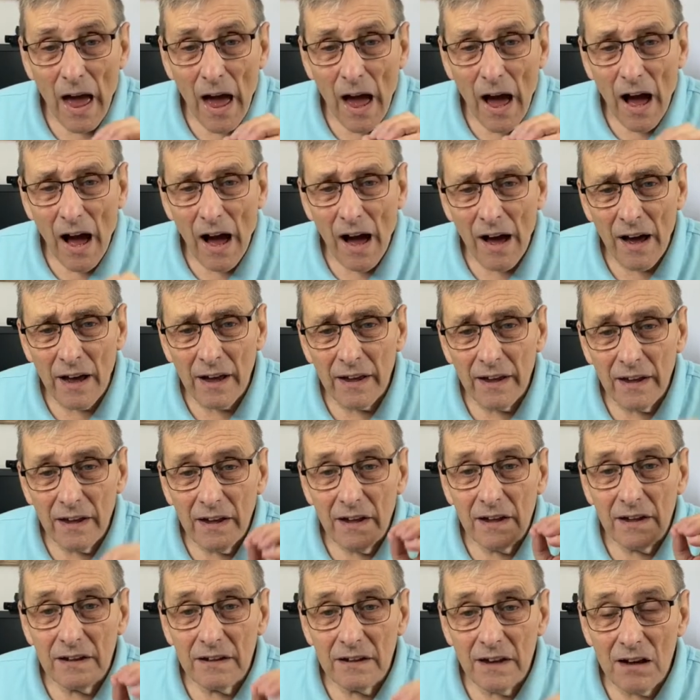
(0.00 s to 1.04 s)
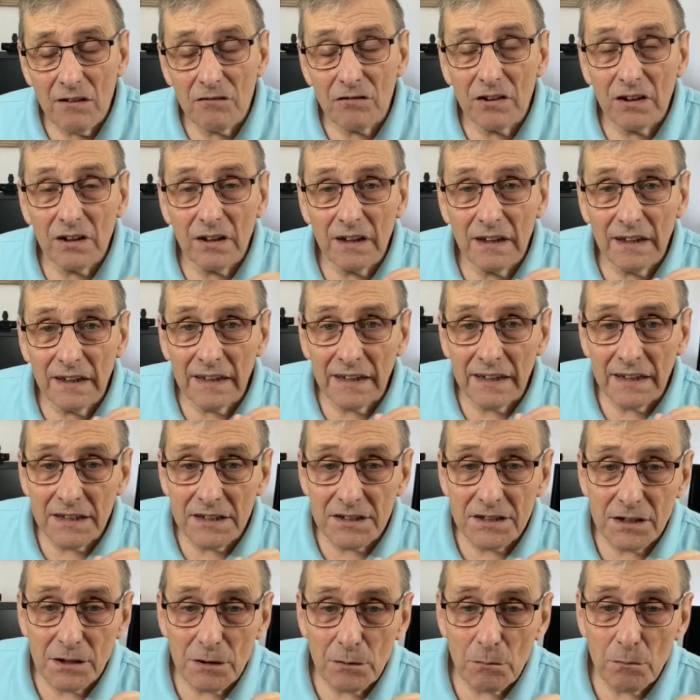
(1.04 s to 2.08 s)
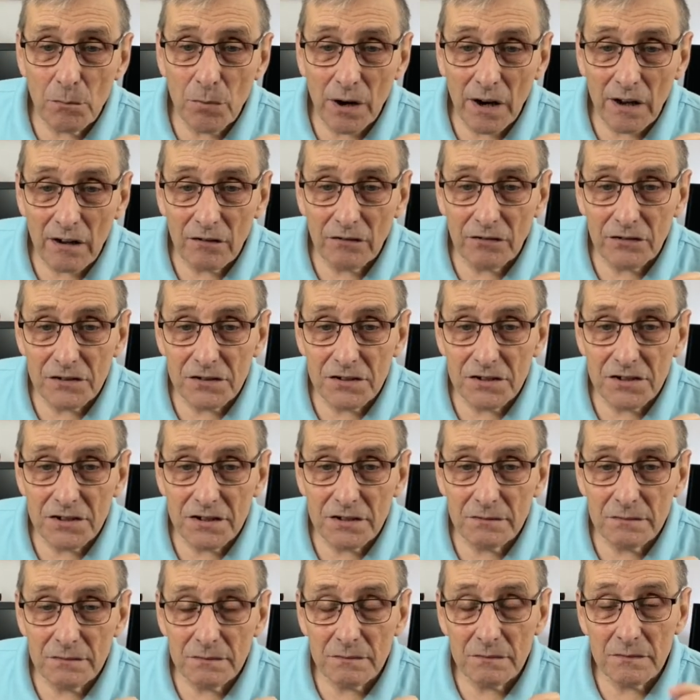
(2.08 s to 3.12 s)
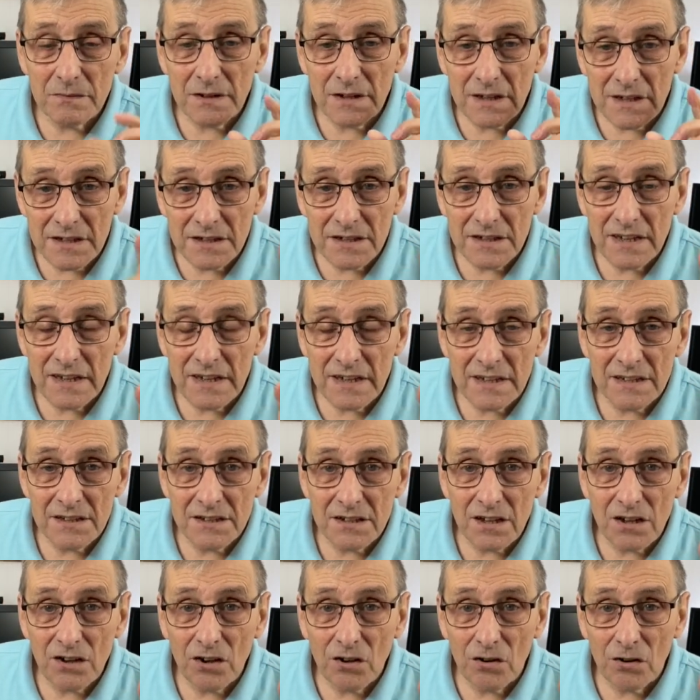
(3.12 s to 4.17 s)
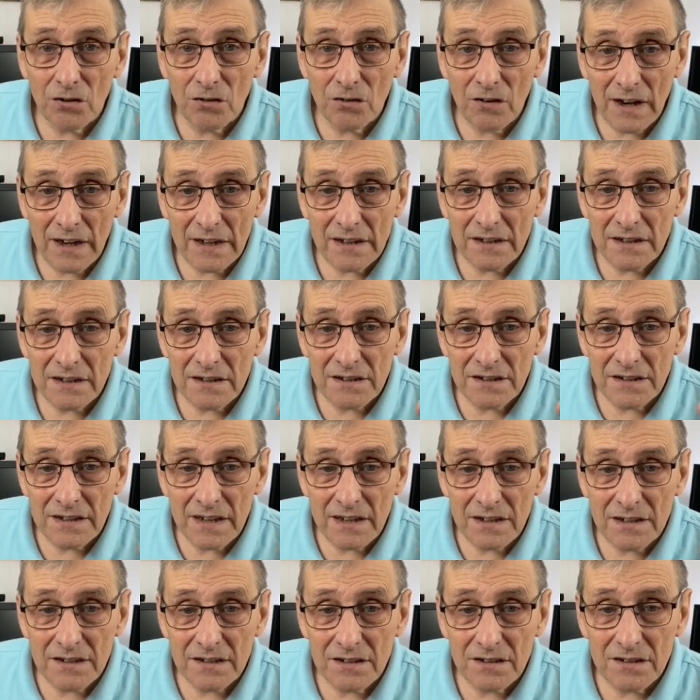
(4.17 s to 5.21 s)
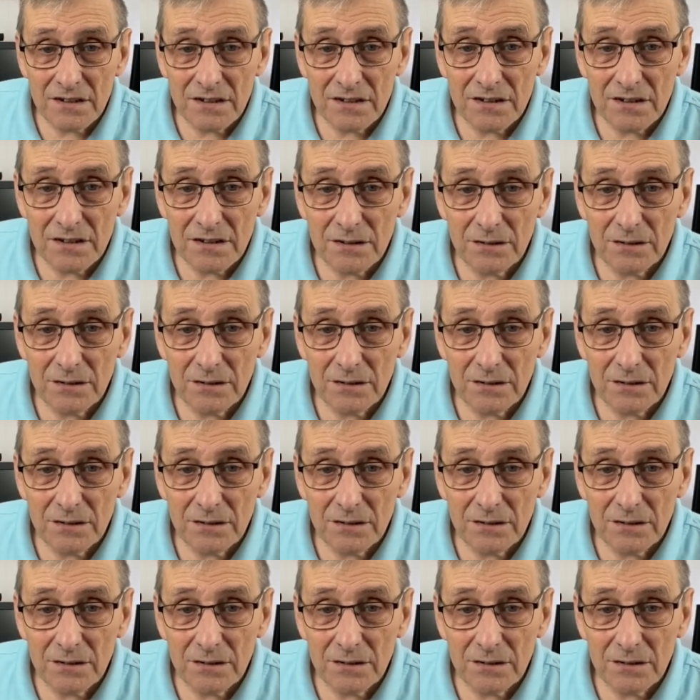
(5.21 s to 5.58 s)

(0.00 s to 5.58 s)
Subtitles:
I never eat breakfast. This is correct sentence.